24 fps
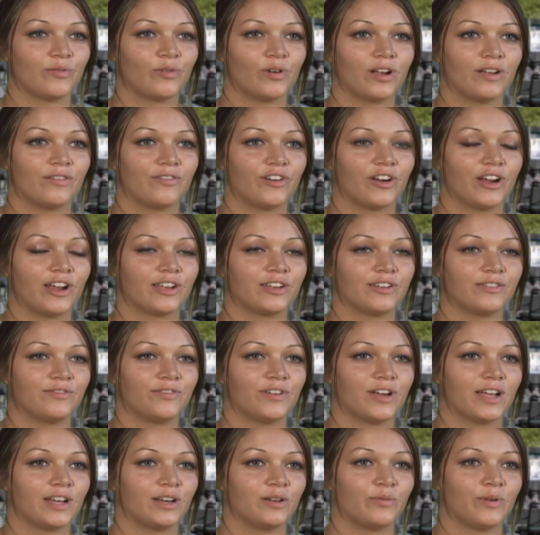Wherever I could
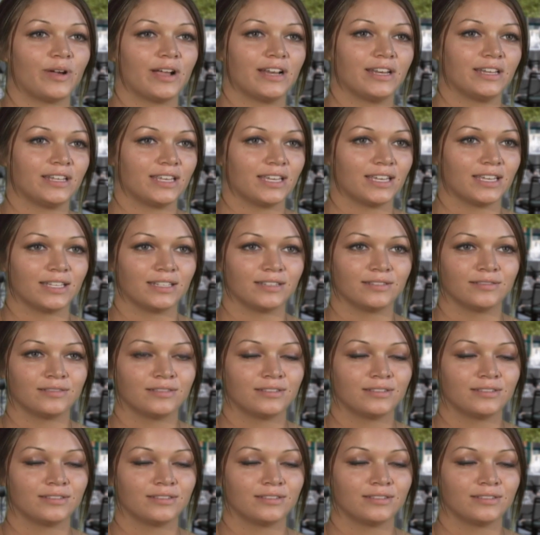find a way to get